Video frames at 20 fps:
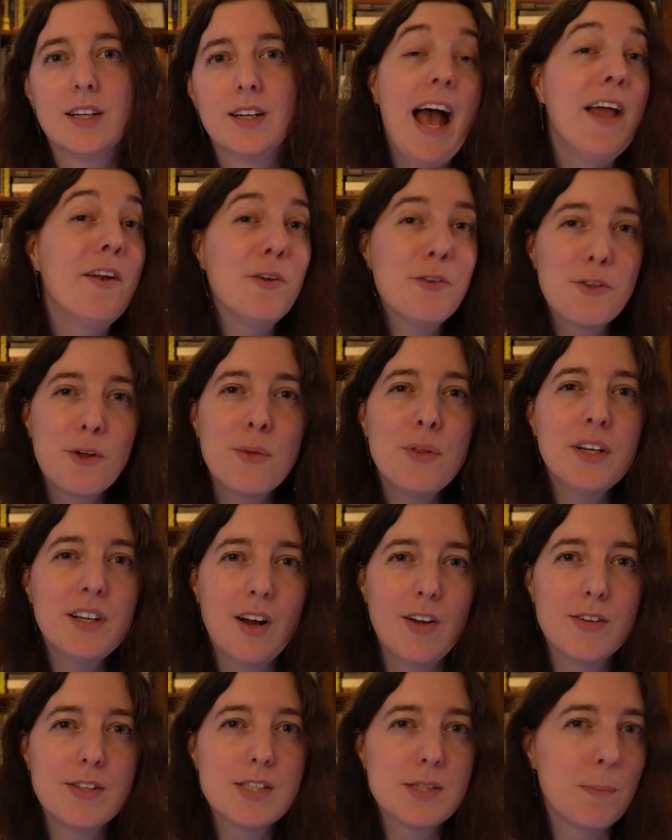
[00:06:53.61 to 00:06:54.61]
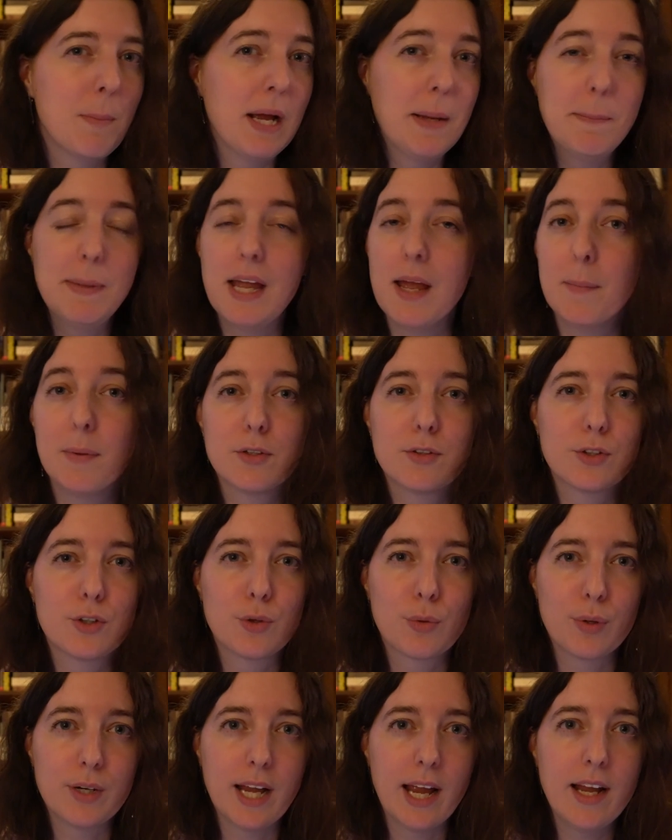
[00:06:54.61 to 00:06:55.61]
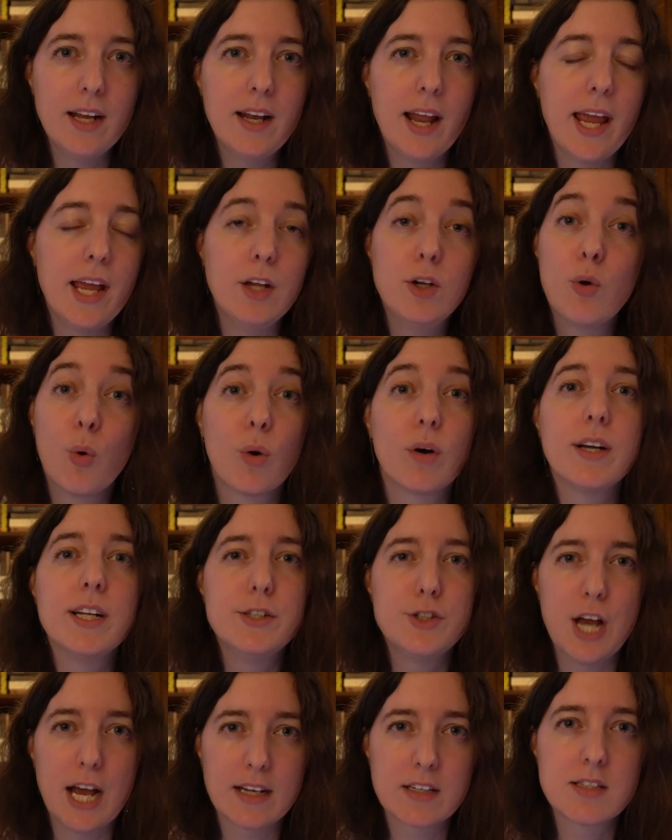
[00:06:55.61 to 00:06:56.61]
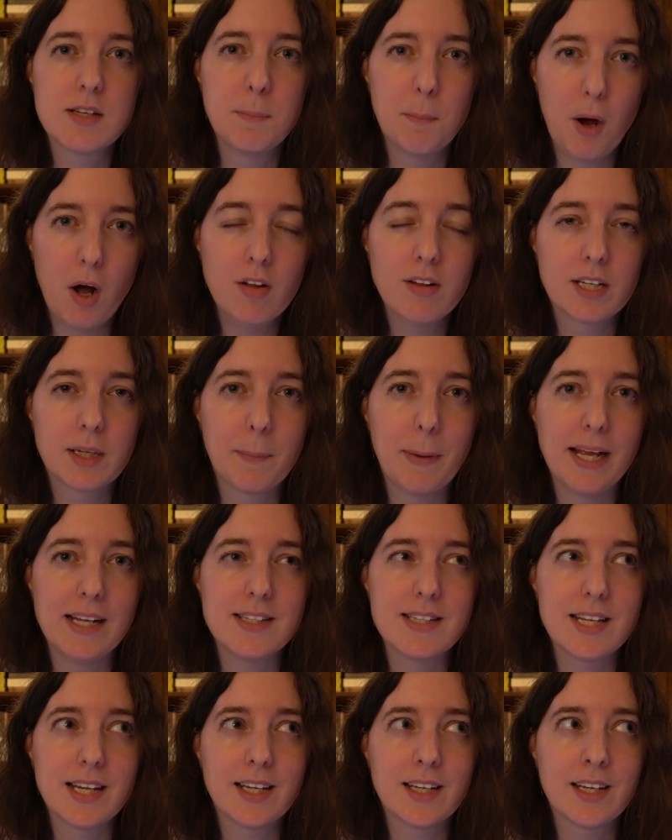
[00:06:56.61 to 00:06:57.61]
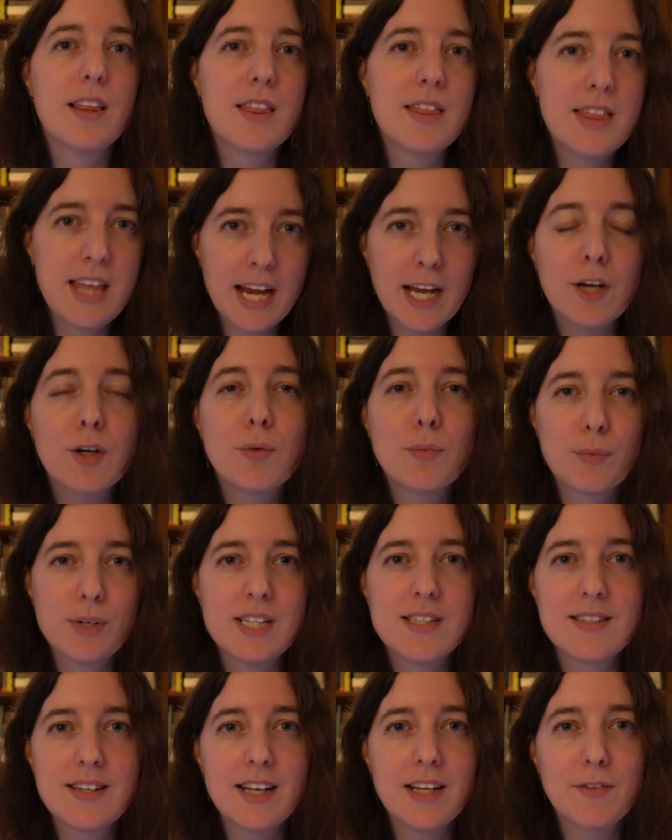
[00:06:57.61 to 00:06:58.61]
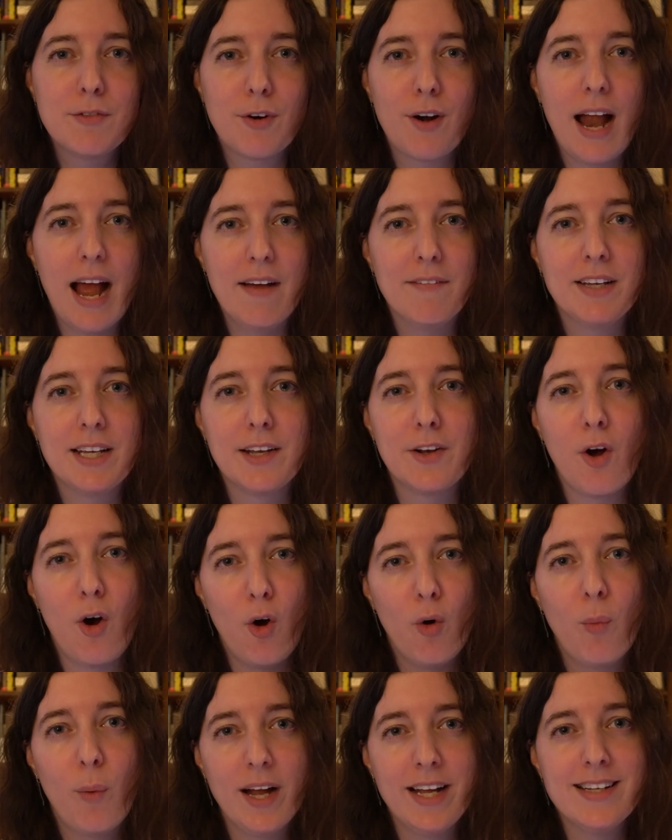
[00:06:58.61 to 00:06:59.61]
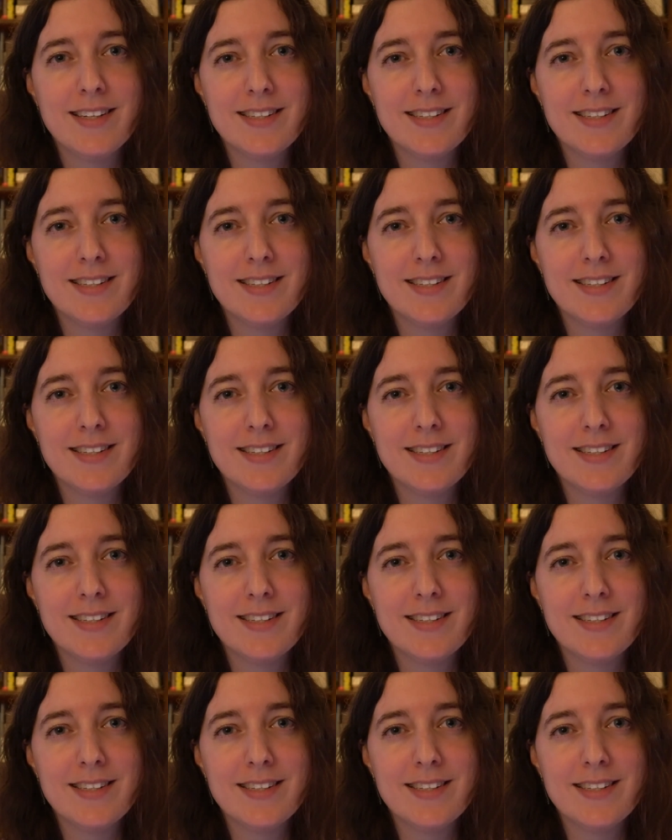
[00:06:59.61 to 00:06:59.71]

And although the Cullens might be able to create a gory Jackson Pollock painting, their reasoning for having an all-white